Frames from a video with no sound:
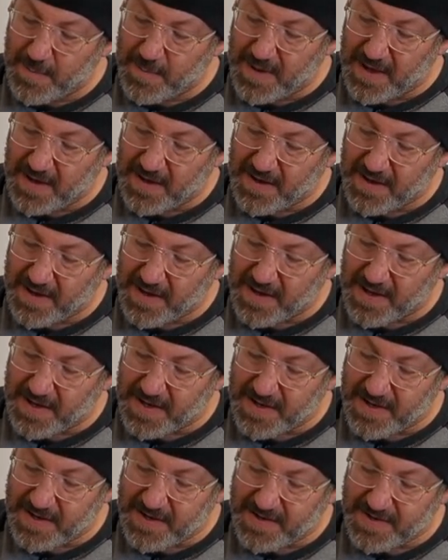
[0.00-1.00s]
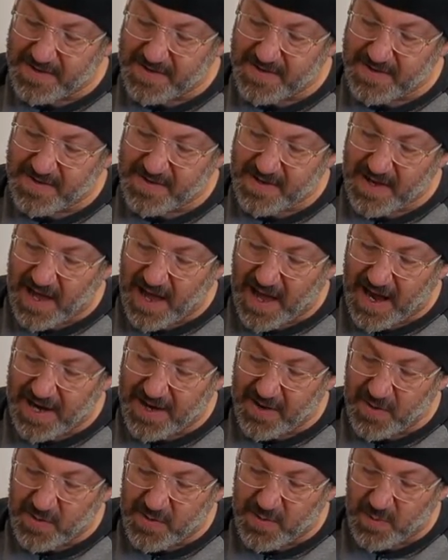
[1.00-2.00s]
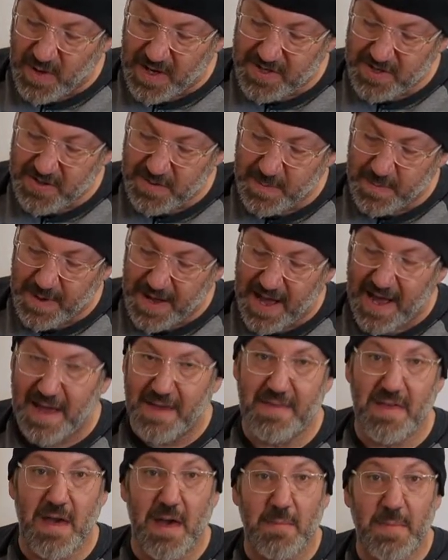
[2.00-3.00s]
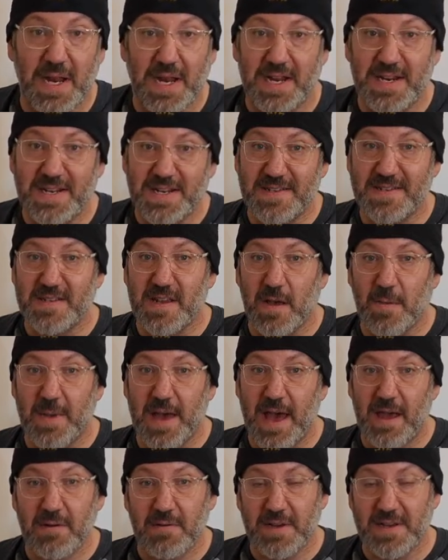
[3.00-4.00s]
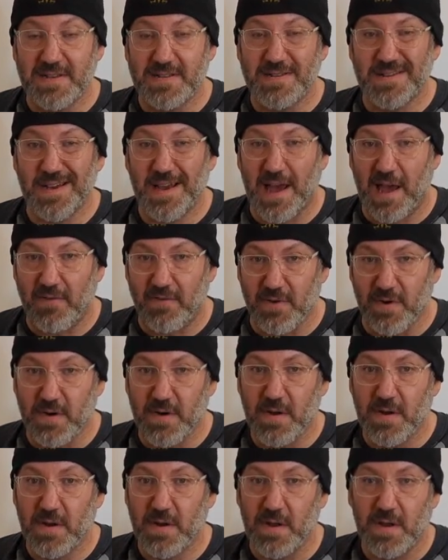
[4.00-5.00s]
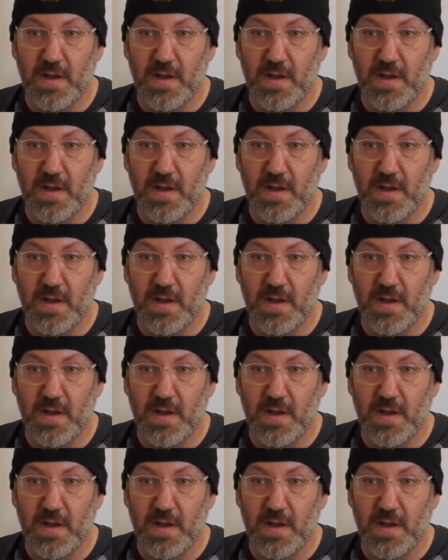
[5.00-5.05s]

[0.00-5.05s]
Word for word: because I don't want to buy that many D-cell batteries ever,